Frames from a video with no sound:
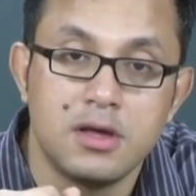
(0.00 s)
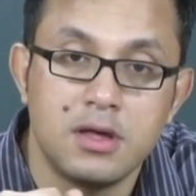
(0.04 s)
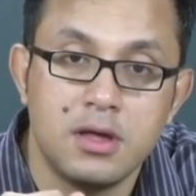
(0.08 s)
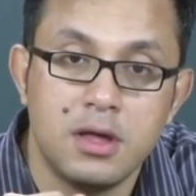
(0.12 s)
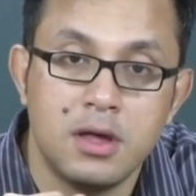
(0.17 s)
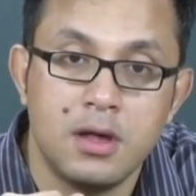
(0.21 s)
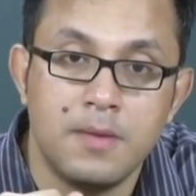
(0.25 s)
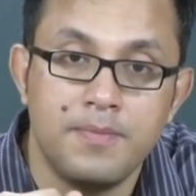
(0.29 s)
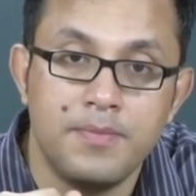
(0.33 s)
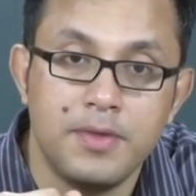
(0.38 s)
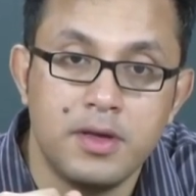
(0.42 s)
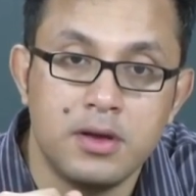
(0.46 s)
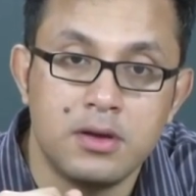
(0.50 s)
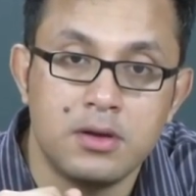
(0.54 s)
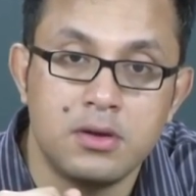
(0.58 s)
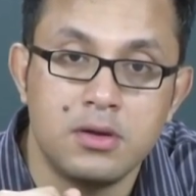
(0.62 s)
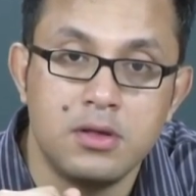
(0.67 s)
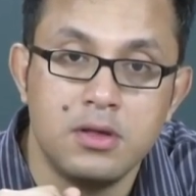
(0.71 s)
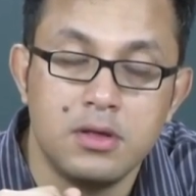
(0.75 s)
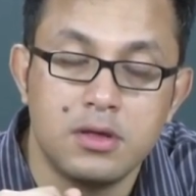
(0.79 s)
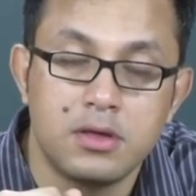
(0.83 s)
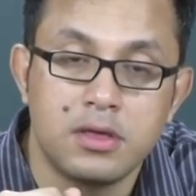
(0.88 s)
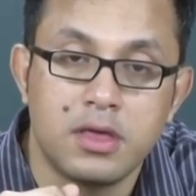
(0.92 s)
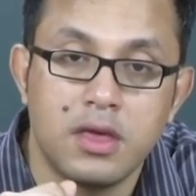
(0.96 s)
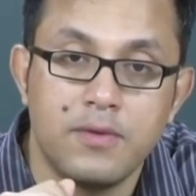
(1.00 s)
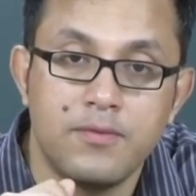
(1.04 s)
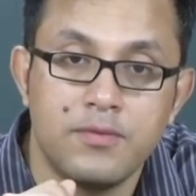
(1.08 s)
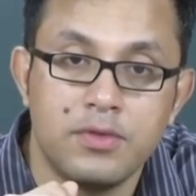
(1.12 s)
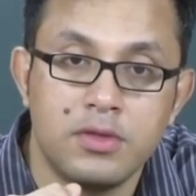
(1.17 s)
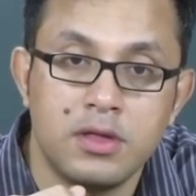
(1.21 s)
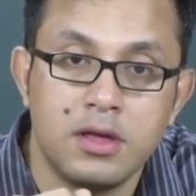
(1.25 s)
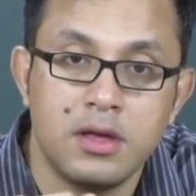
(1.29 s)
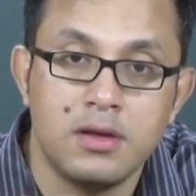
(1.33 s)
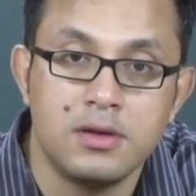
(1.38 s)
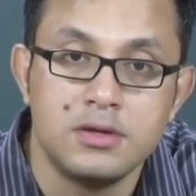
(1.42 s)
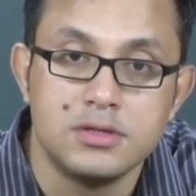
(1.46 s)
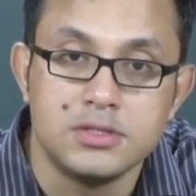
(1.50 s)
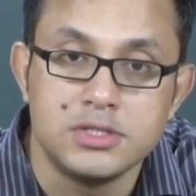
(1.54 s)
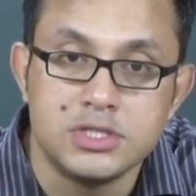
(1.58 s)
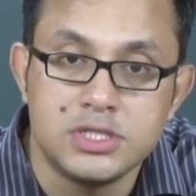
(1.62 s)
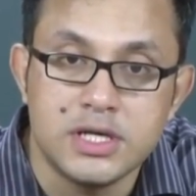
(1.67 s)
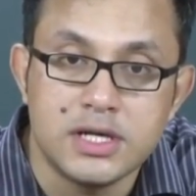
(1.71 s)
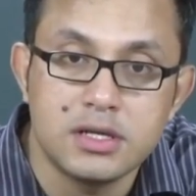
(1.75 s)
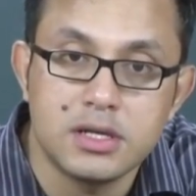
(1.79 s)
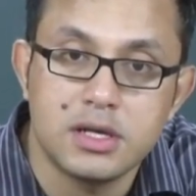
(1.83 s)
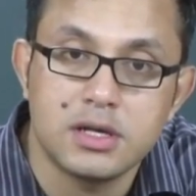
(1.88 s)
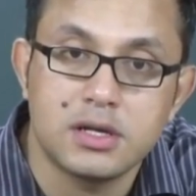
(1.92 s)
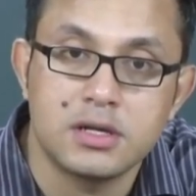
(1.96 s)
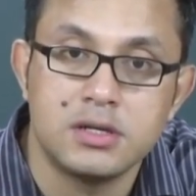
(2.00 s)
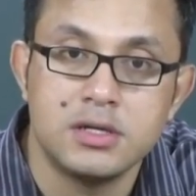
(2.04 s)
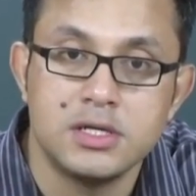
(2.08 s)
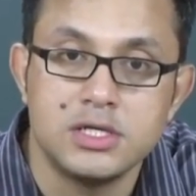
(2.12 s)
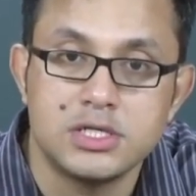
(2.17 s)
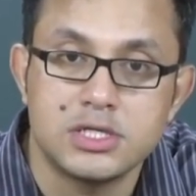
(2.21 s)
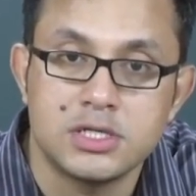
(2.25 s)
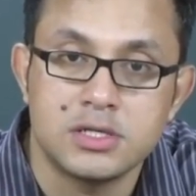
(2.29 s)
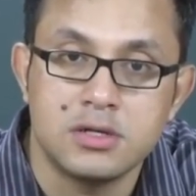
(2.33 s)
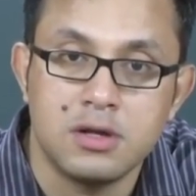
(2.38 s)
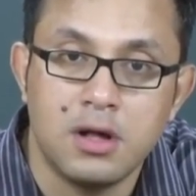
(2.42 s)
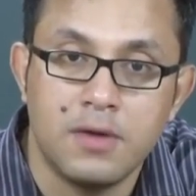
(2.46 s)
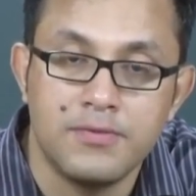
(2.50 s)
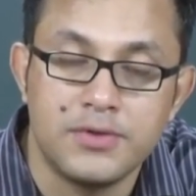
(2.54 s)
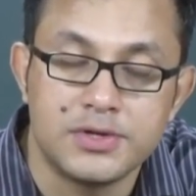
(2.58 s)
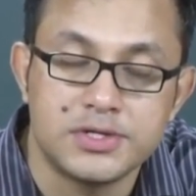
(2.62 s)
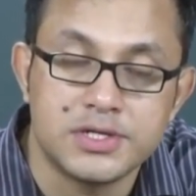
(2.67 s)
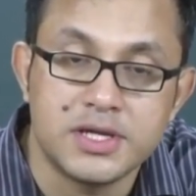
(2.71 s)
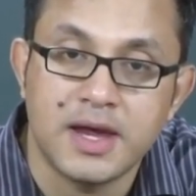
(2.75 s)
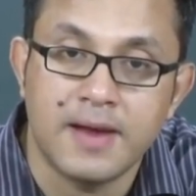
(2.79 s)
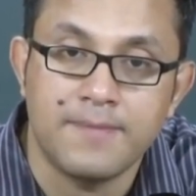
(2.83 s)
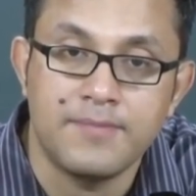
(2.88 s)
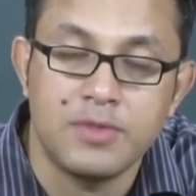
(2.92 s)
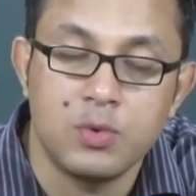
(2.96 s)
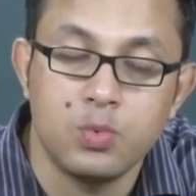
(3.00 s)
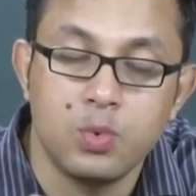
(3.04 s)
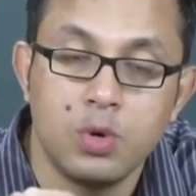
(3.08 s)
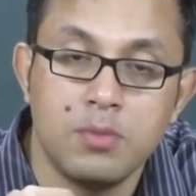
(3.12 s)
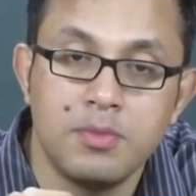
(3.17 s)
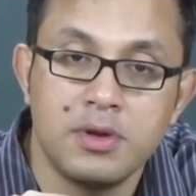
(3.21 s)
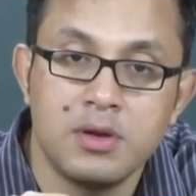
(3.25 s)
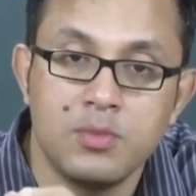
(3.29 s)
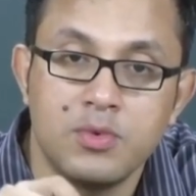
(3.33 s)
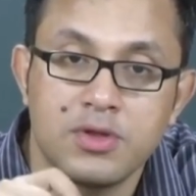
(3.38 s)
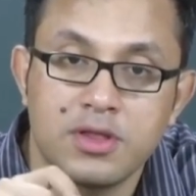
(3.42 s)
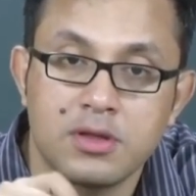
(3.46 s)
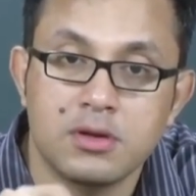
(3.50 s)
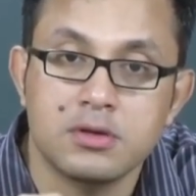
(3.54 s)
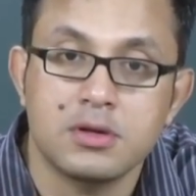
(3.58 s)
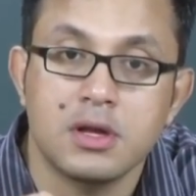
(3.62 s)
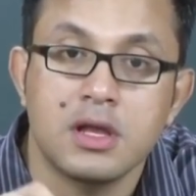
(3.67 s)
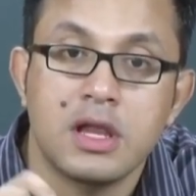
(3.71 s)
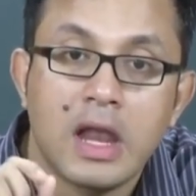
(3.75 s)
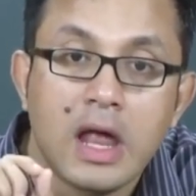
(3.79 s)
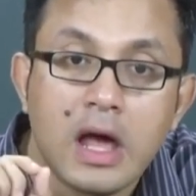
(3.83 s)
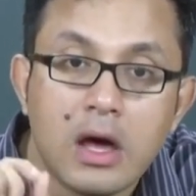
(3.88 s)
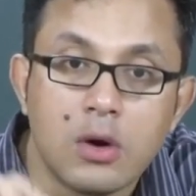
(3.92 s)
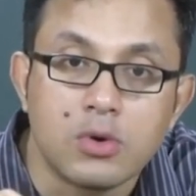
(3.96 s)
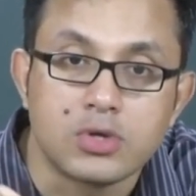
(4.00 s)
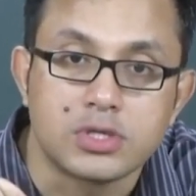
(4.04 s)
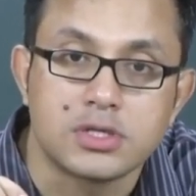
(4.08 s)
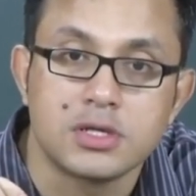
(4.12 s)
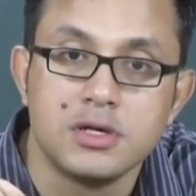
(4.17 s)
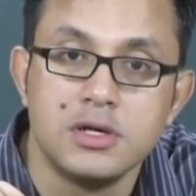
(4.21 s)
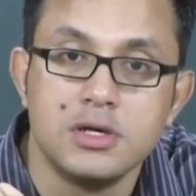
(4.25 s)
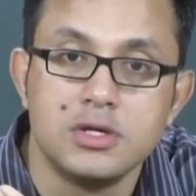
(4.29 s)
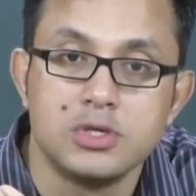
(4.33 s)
uh, you know, given the gender condition of the time. The woman was not allowed